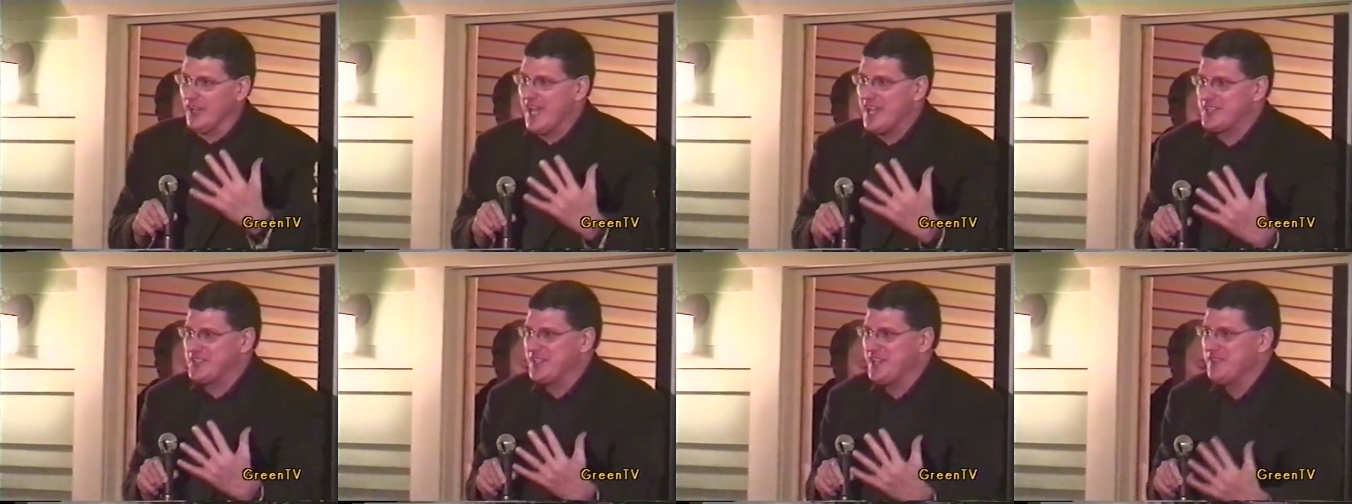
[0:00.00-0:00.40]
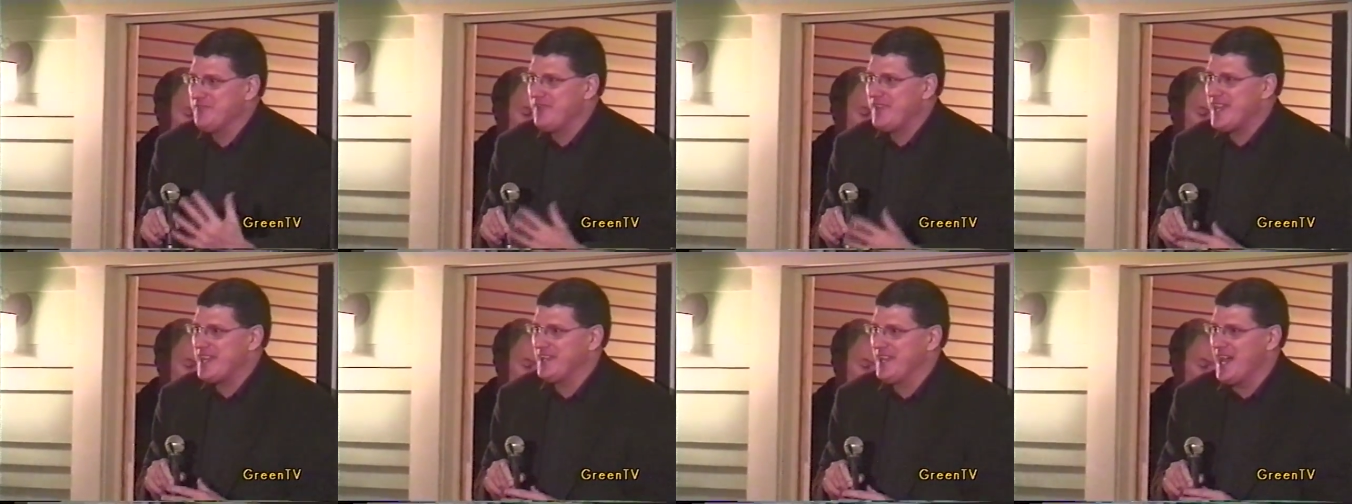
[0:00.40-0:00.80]
lesson in
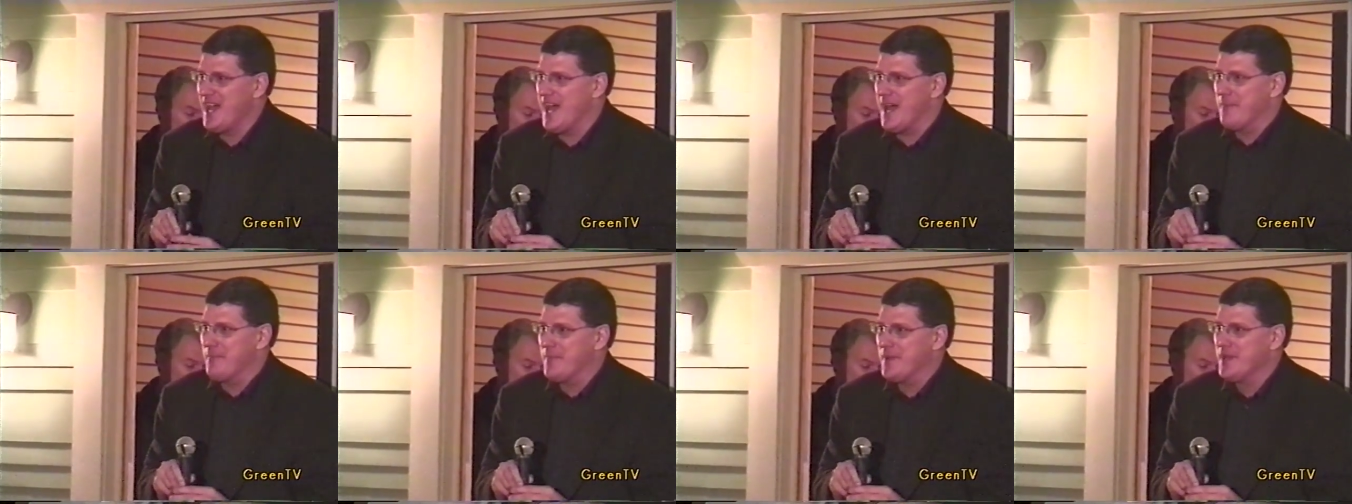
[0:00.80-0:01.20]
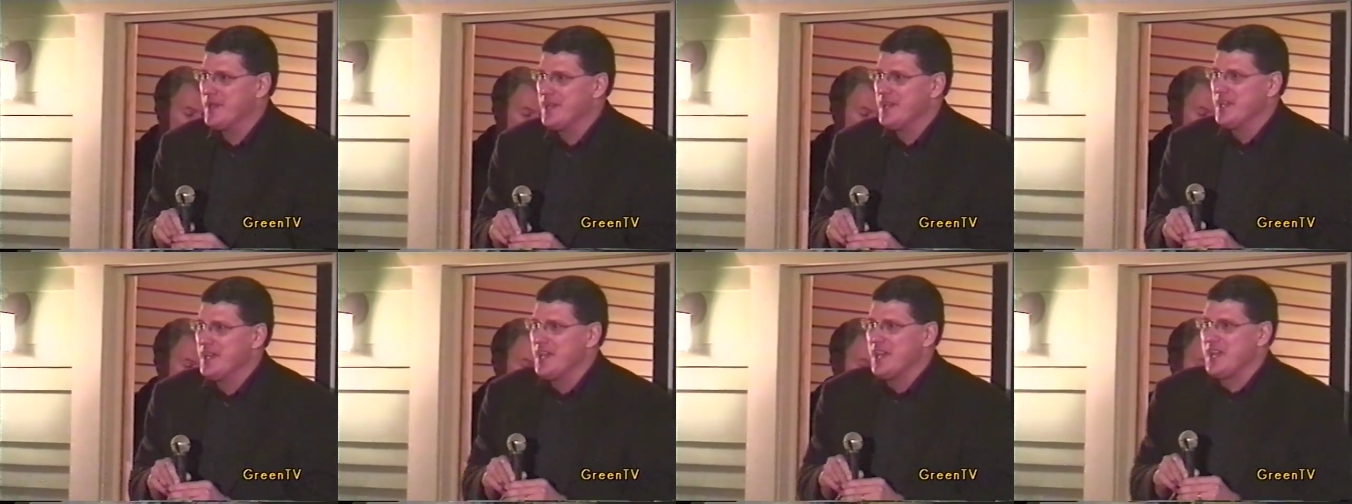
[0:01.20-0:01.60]
Vietnam?
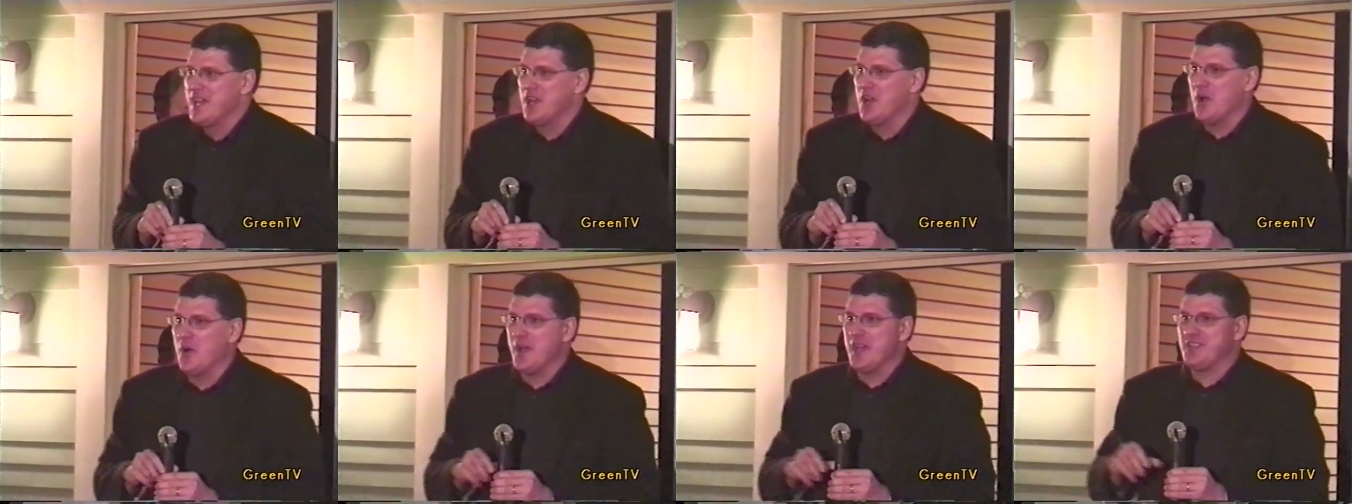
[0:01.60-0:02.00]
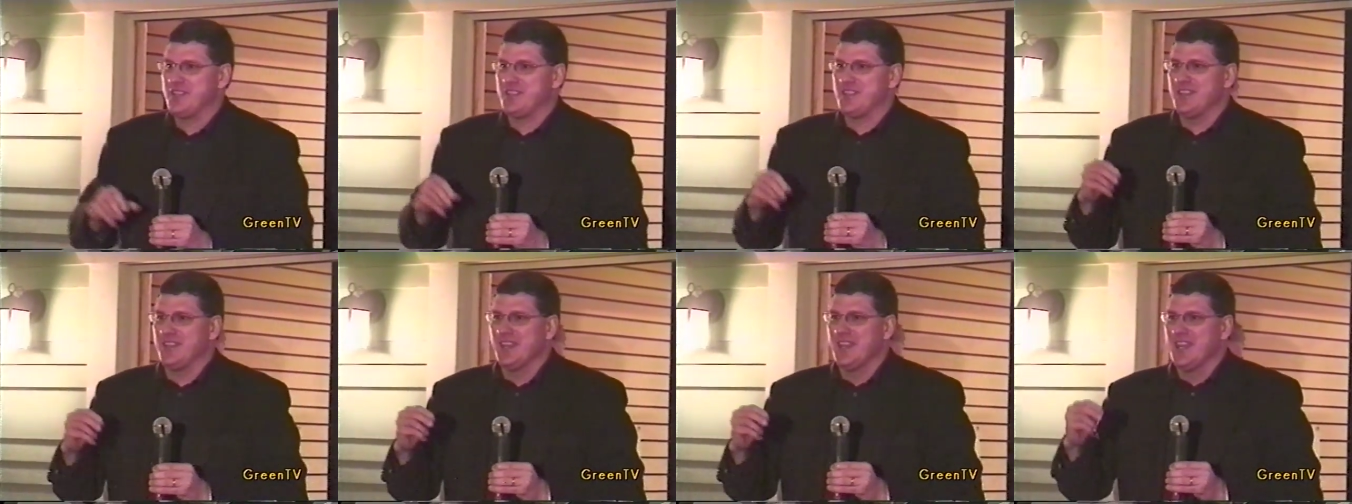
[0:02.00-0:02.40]
You know,
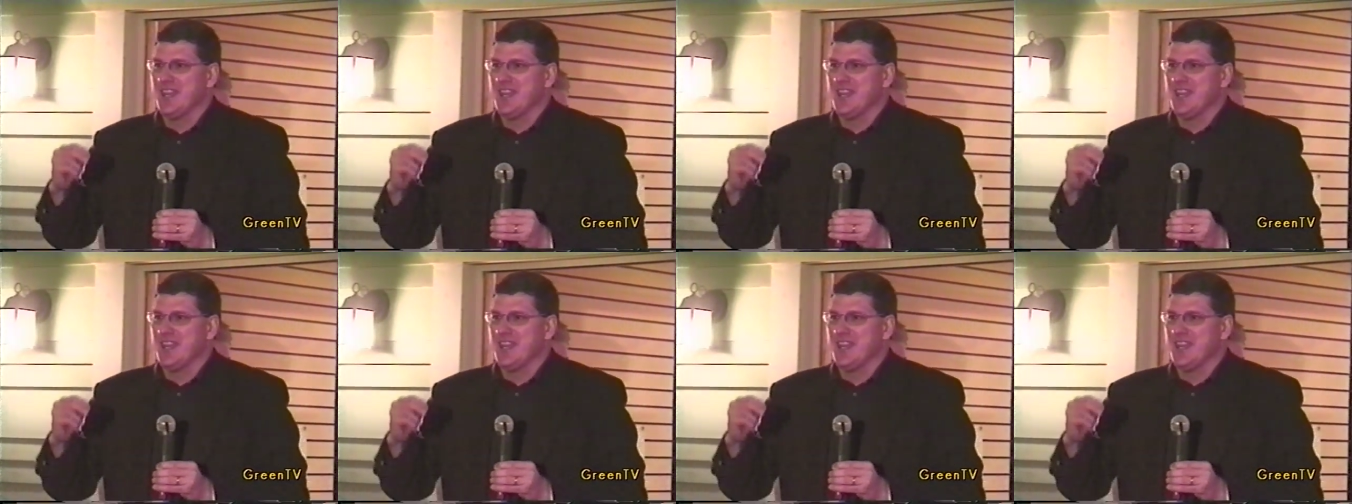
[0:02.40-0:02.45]
it's